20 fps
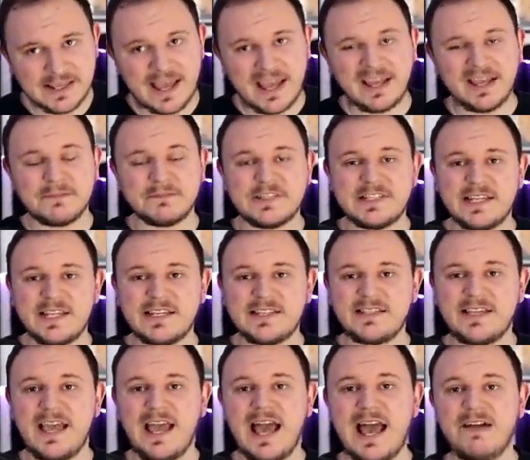AMCs
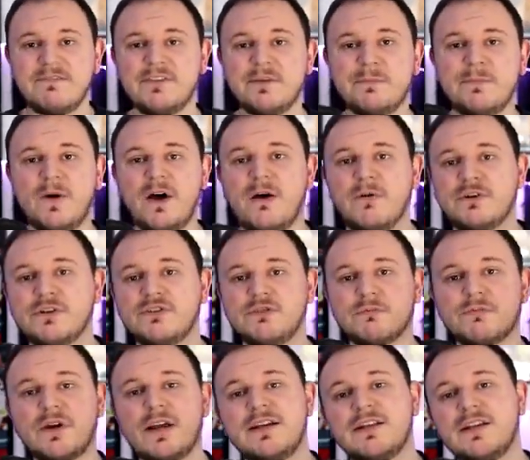have the power to
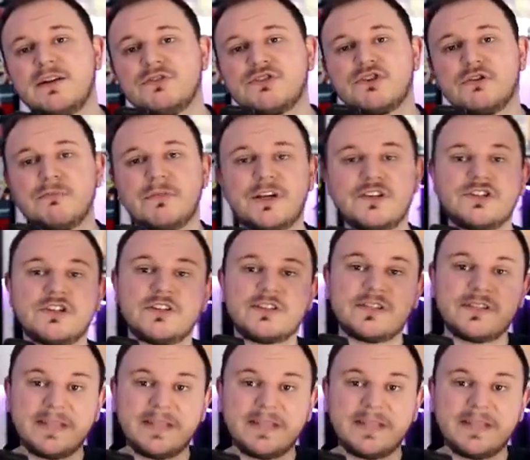bring those commissions